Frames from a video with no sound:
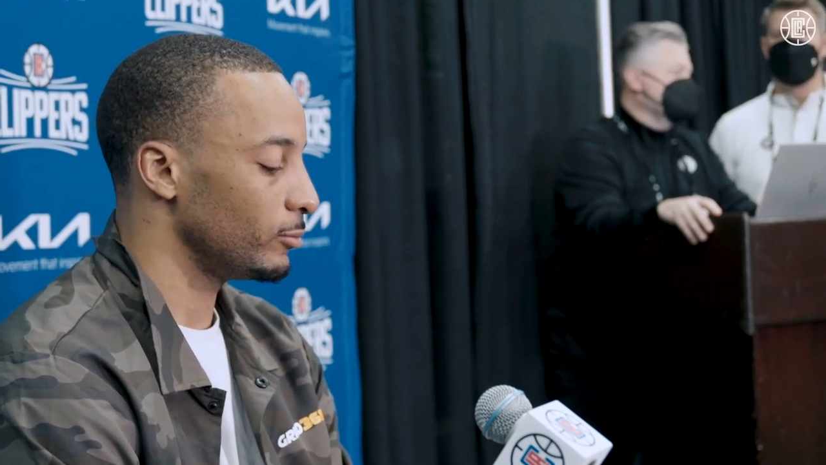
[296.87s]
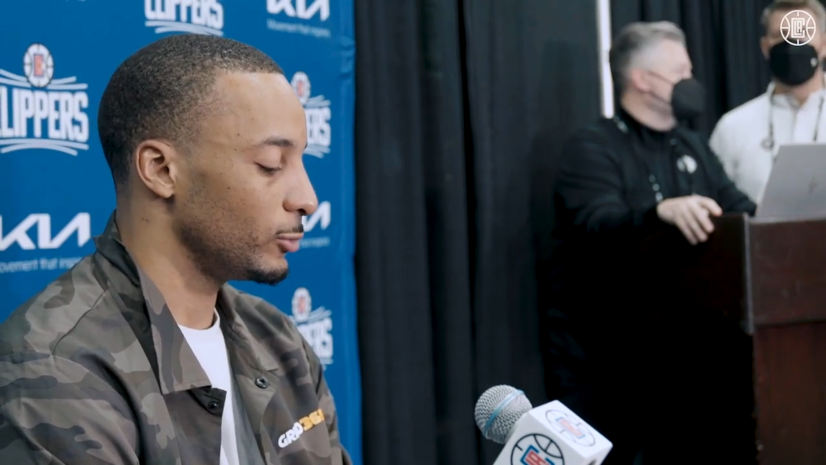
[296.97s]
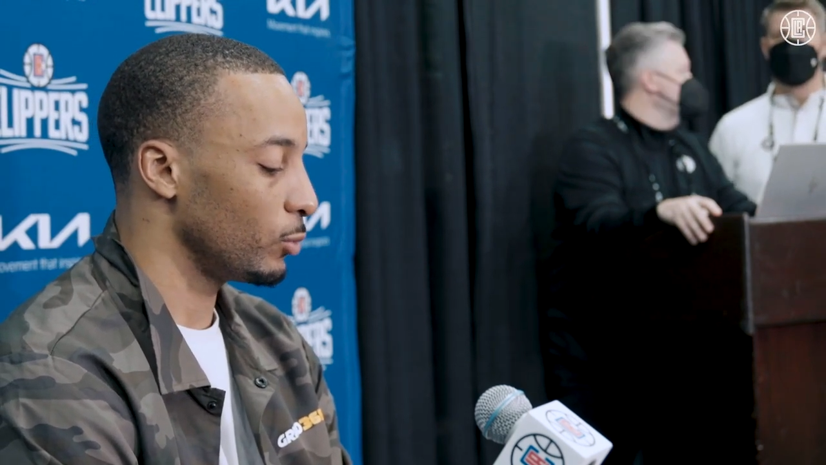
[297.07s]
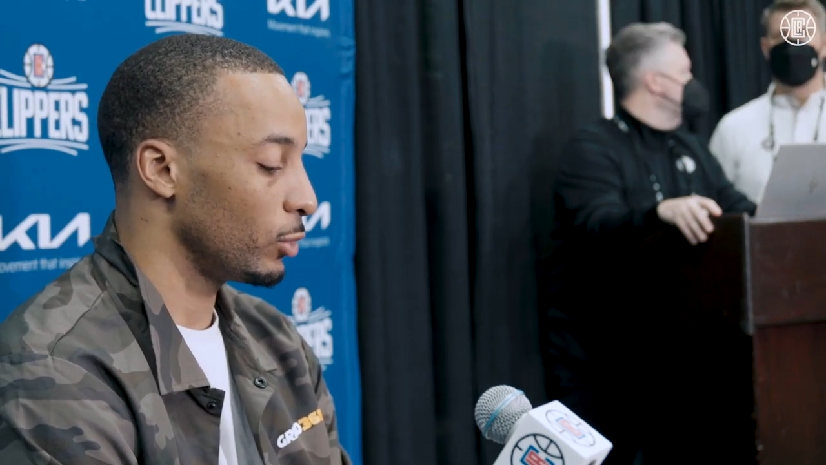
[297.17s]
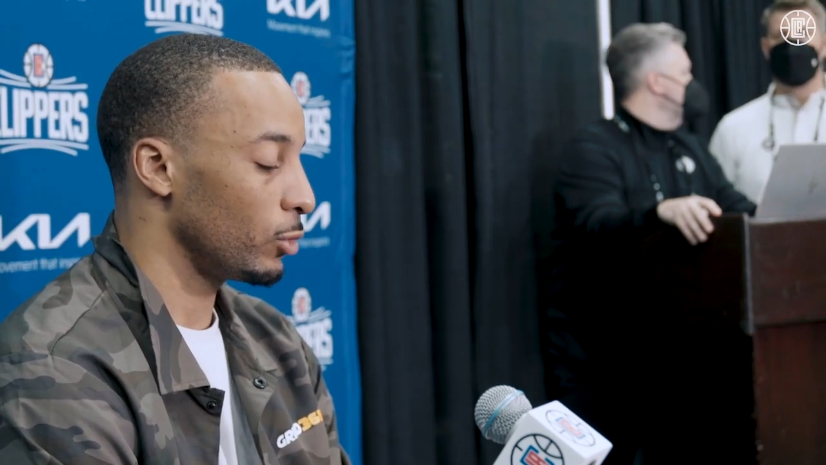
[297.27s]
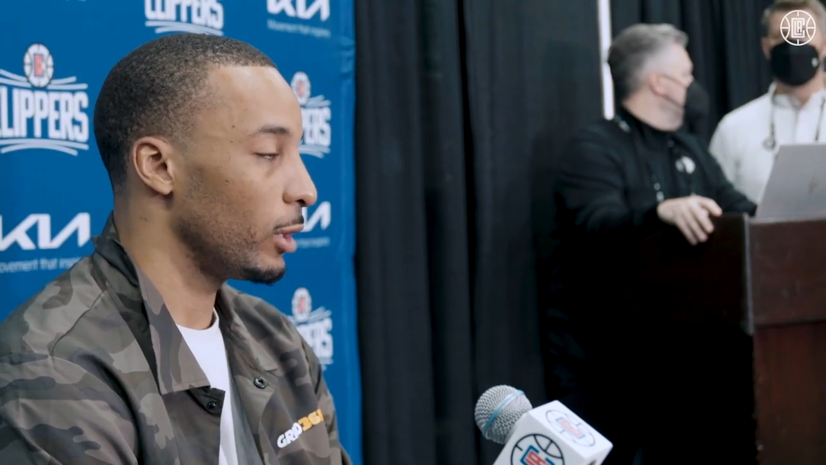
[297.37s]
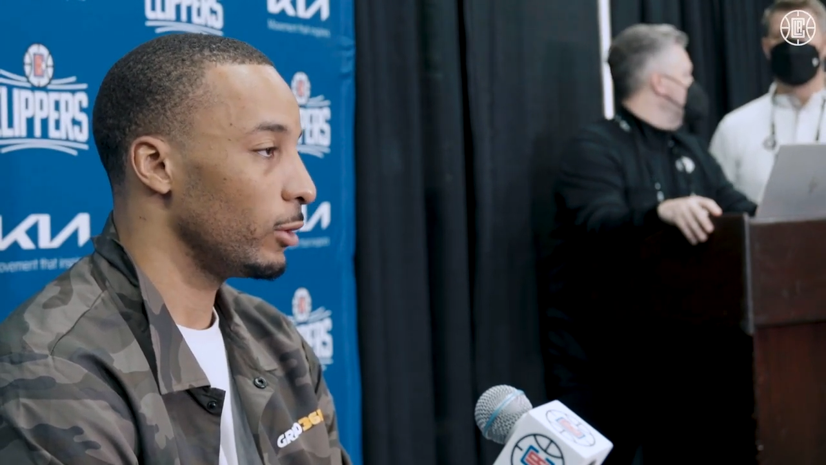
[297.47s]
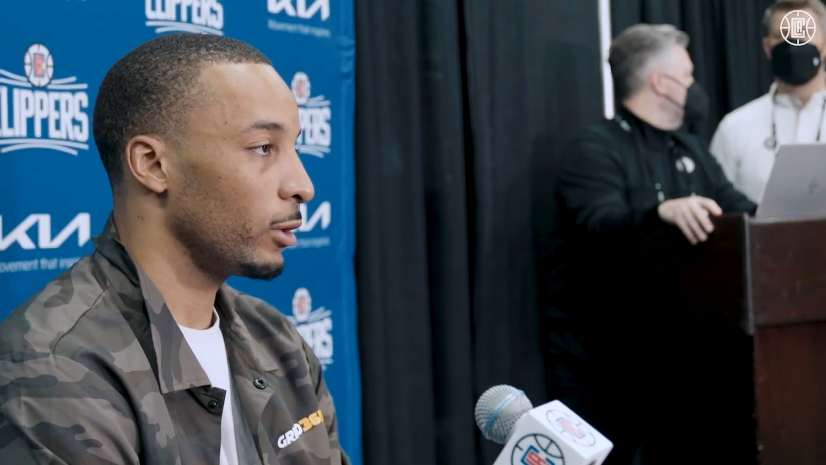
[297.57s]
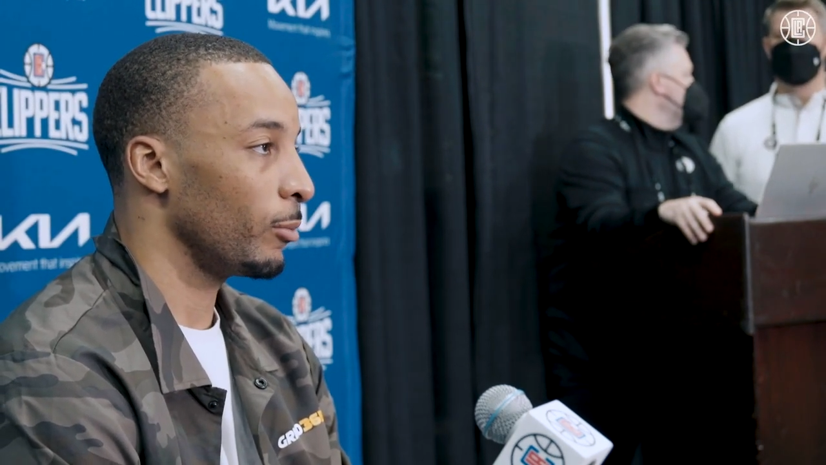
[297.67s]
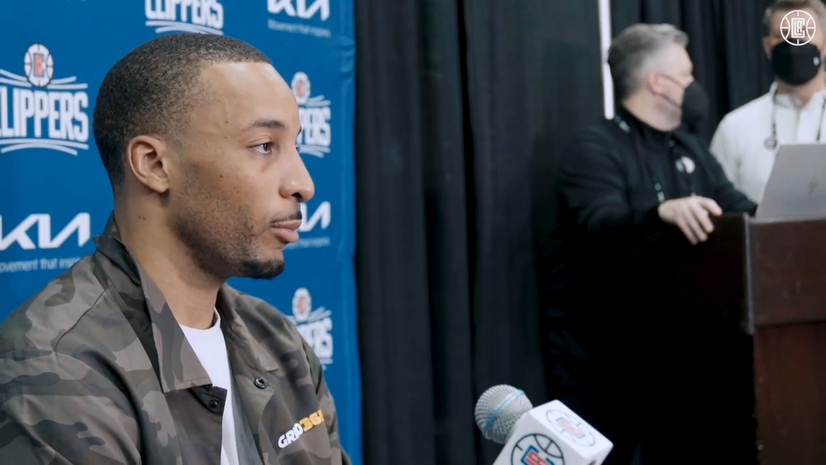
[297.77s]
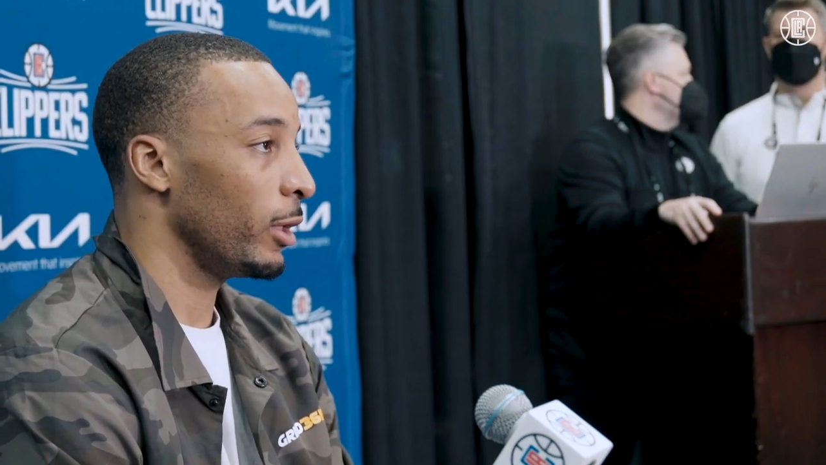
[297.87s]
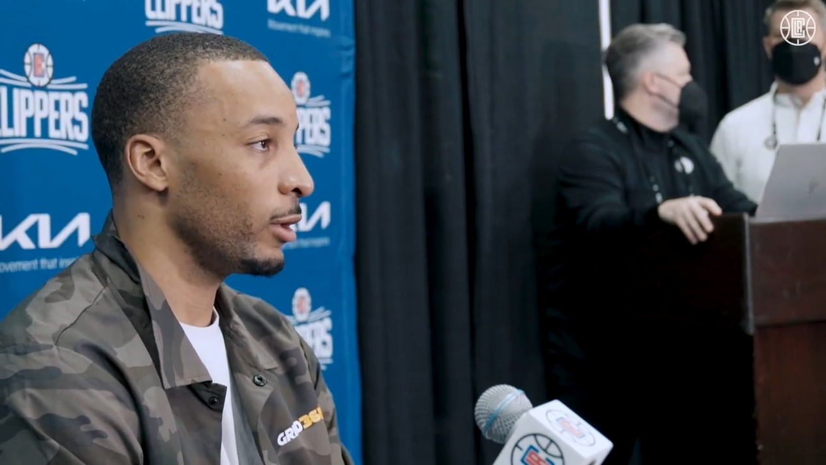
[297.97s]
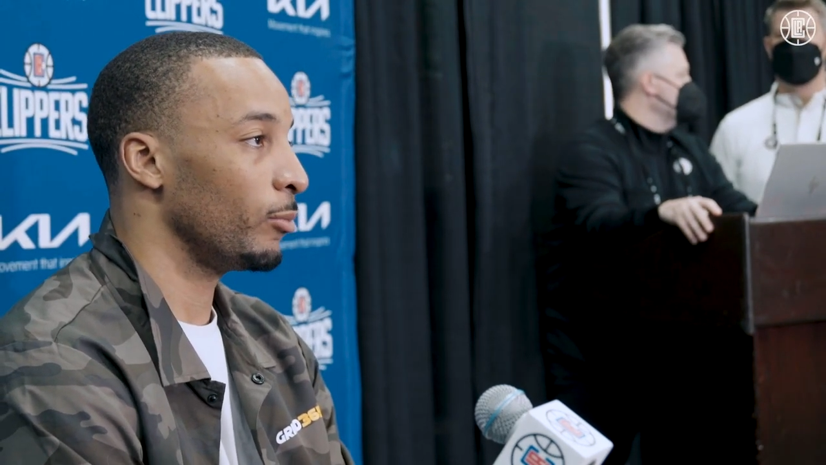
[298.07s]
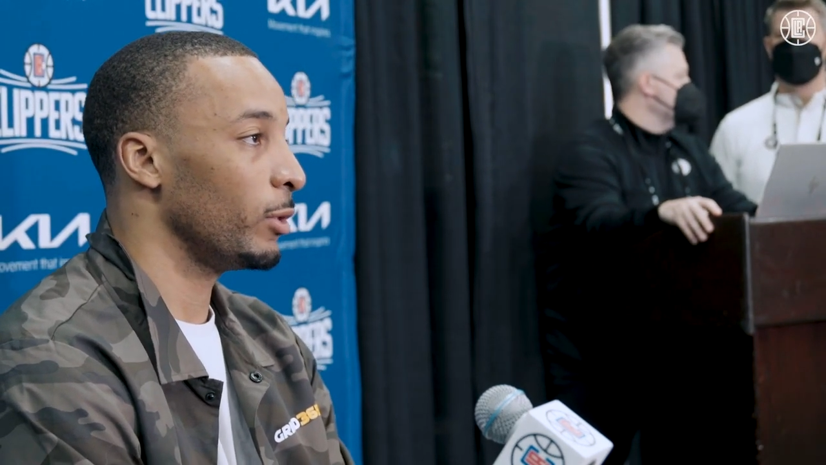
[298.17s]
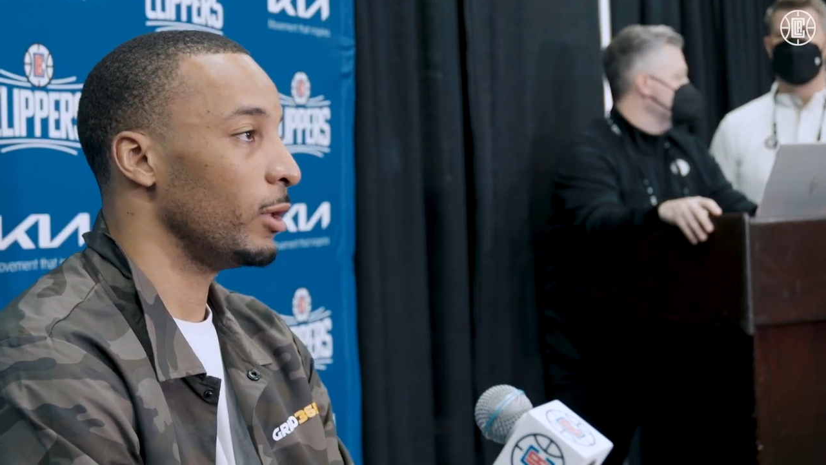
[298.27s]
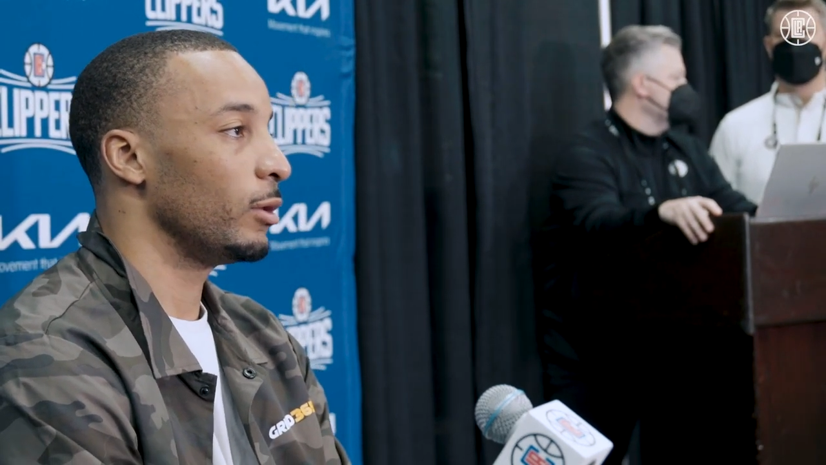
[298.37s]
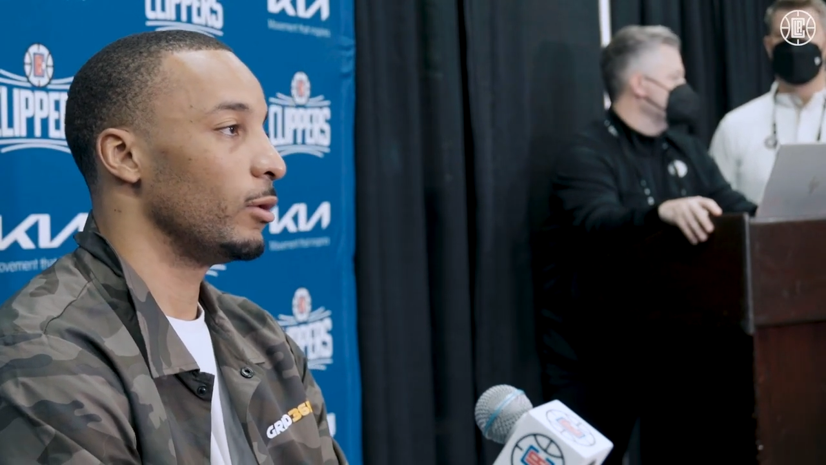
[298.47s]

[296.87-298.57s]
Just wanted to go out there and play and compete,